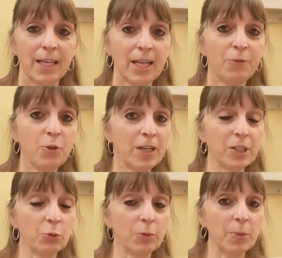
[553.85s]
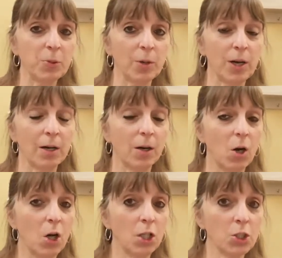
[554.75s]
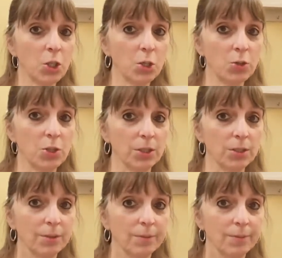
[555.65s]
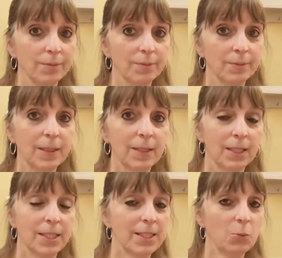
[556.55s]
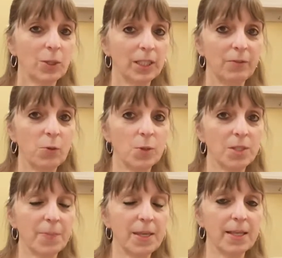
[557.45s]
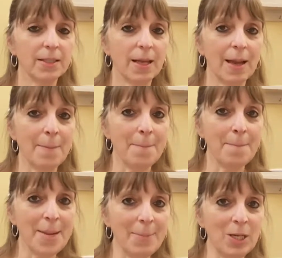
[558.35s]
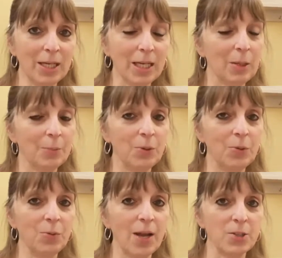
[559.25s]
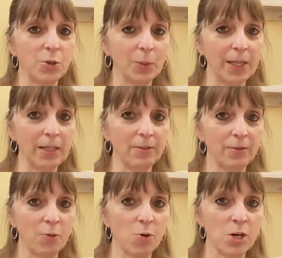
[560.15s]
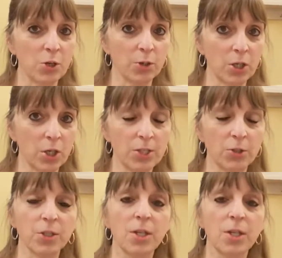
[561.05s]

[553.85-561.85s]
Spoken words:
If you've got your repertoire all chosen, I still want to leave you with something that's maybe going to help you as you're planning for your concert.